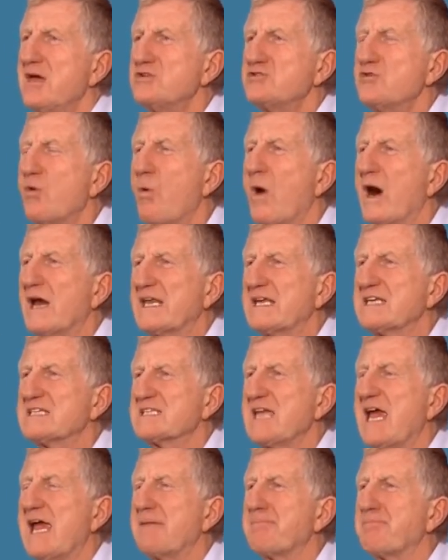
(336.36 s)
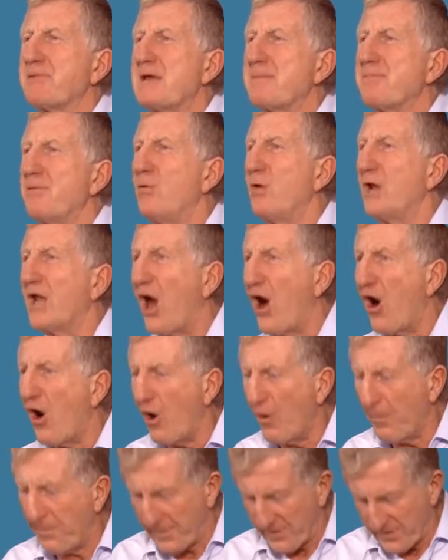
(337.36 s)
To what extent people will
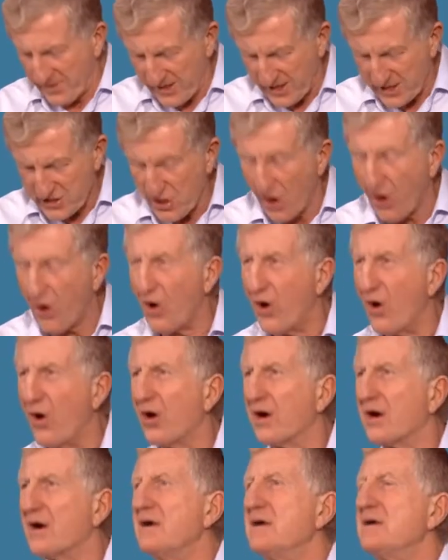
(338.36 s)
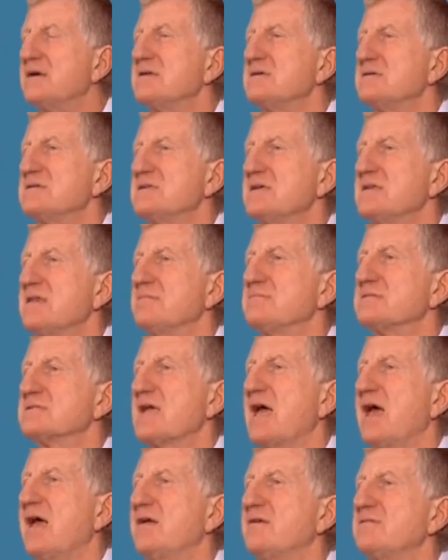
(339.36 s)
open the door to
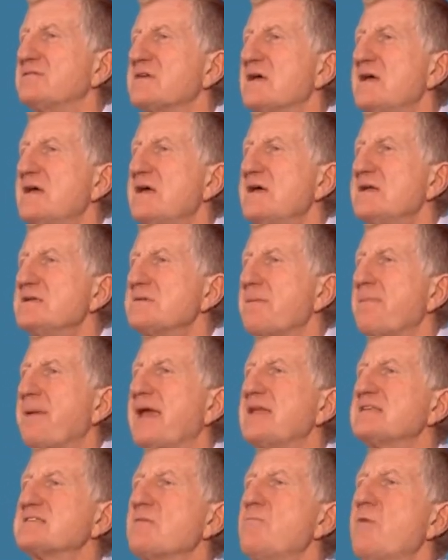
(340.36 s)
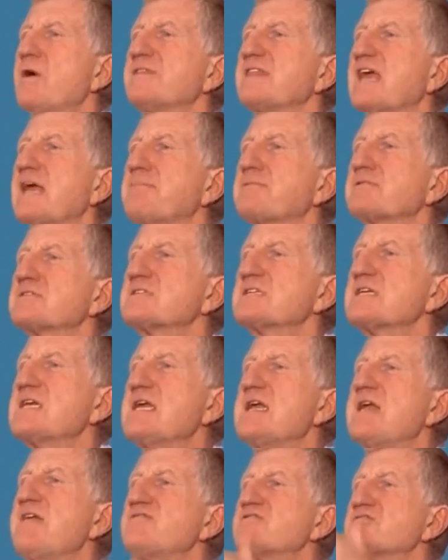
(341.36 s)
themselves depends on what they
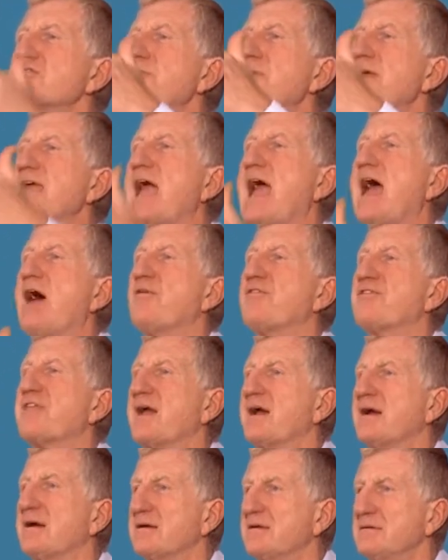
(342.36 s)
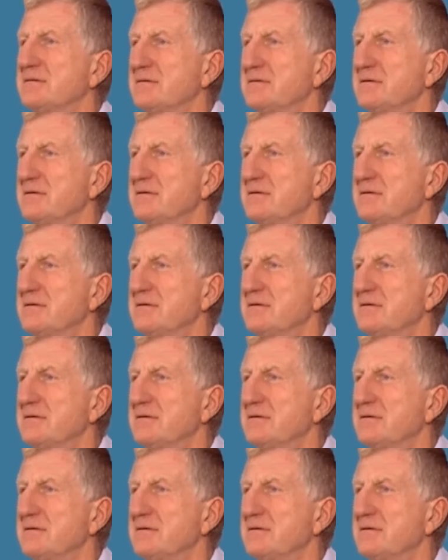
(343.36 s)
perceive to be out there.